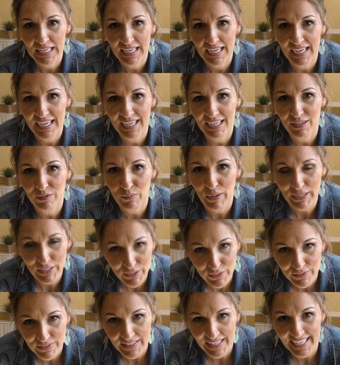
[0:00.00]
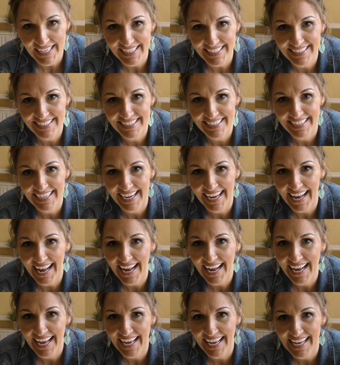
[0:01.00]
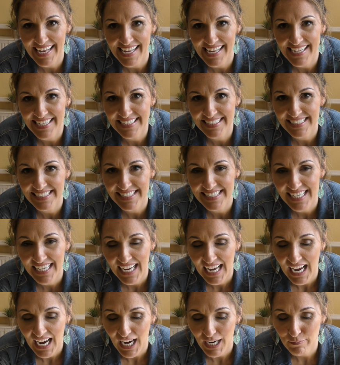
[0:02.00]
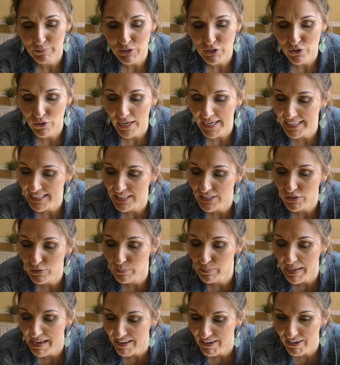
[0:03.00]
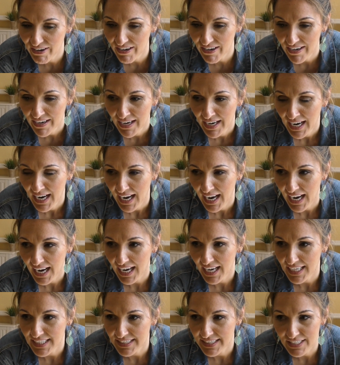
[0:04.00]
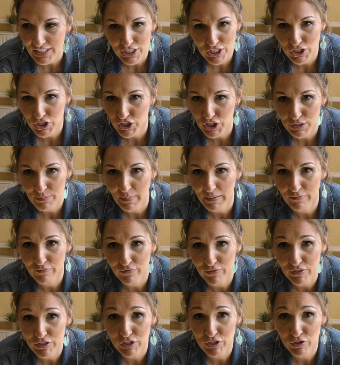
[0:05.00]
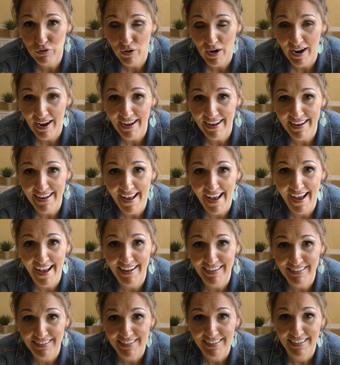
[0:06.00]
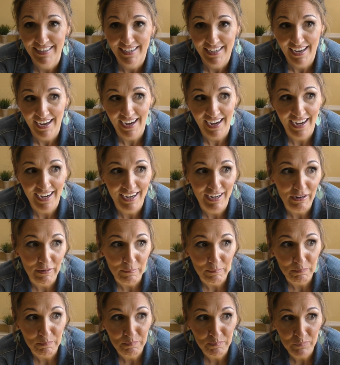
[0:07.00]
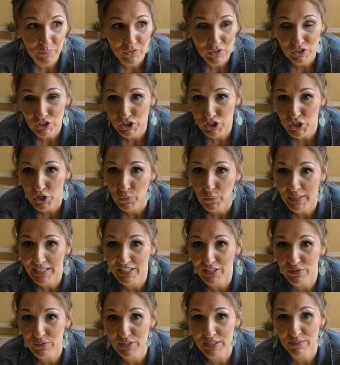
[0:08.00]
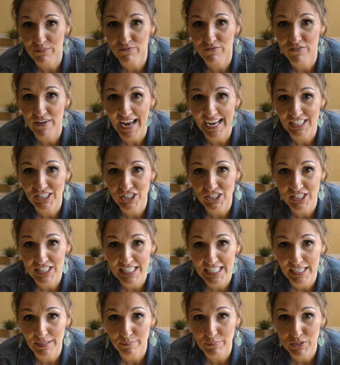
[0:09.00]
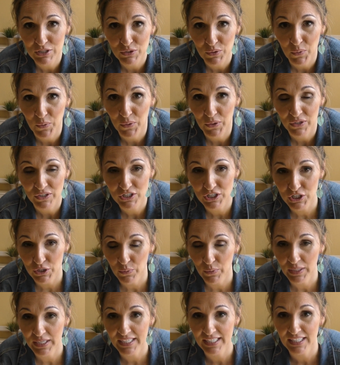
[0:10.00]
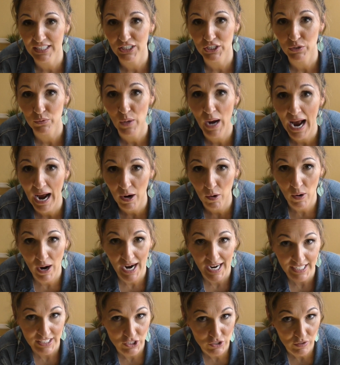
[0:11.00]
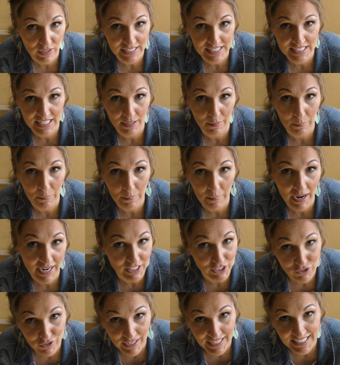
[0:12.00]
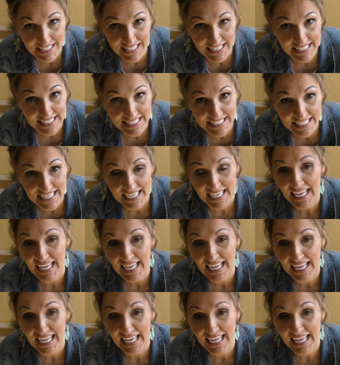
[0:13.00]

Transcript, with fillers: uh, what you think, and I'm sure I can do better. I, this is just my first try at um, showing you some fashion tips or showing you how I dress up my dresses